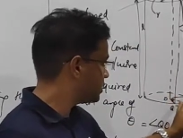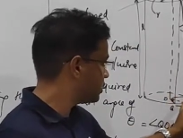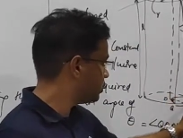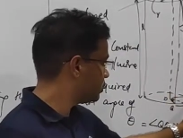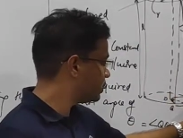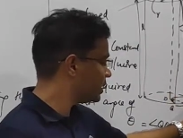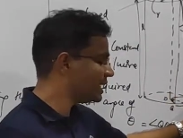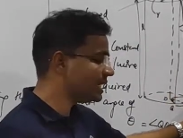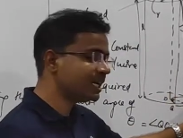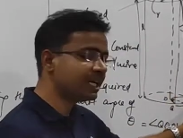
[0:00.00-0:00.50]

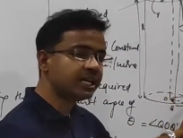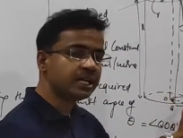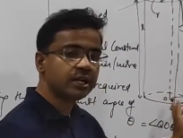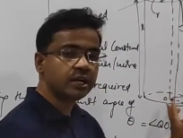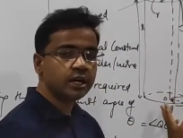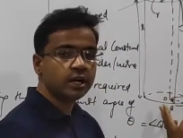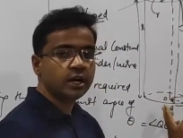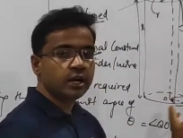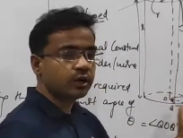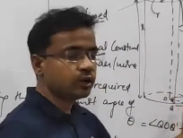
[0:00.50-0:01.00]
rotated,
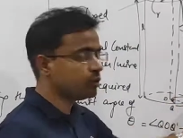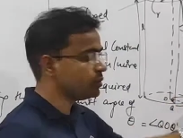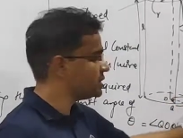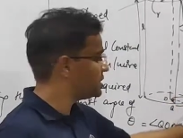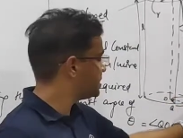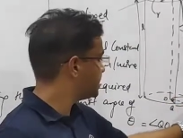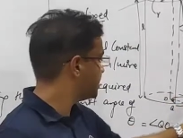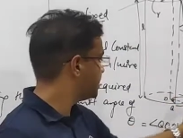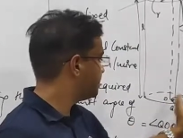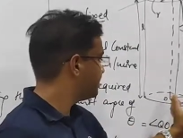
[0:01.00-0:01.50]

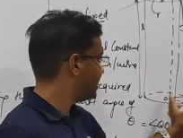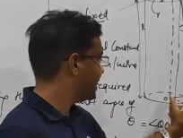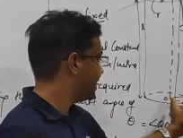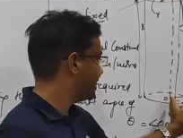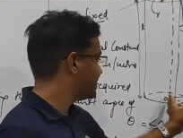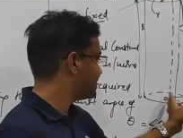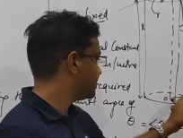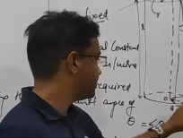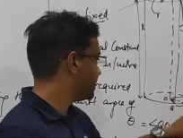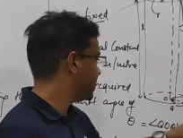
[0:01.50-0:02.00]
twisted by
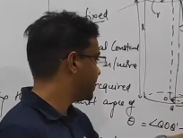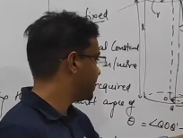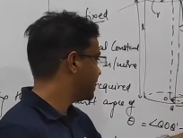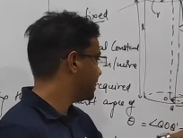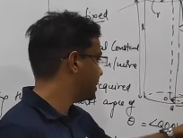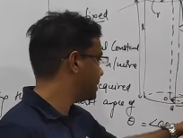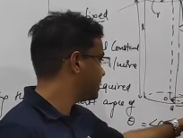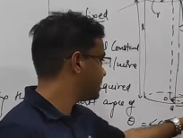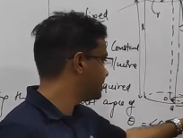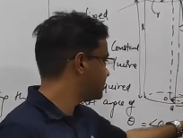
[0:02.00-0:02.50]
some
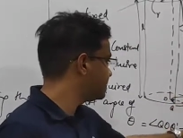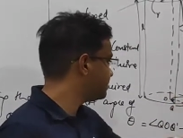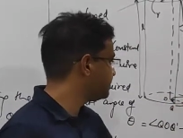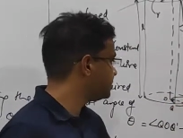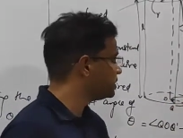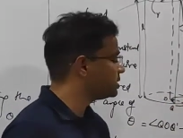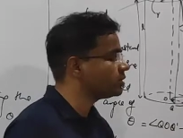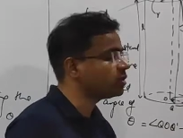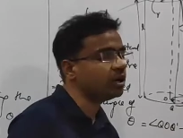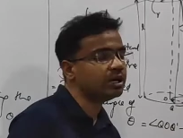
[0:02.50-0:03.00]
angle
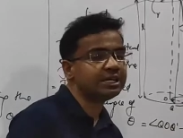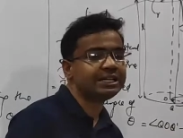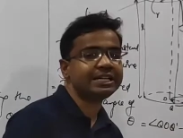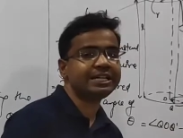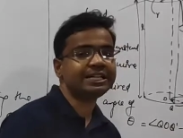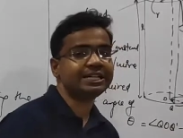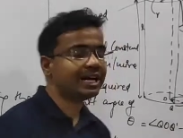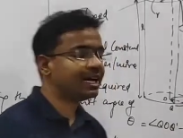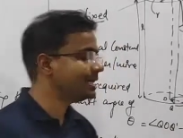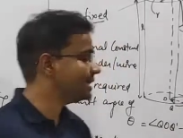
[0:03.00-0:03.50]
called theta,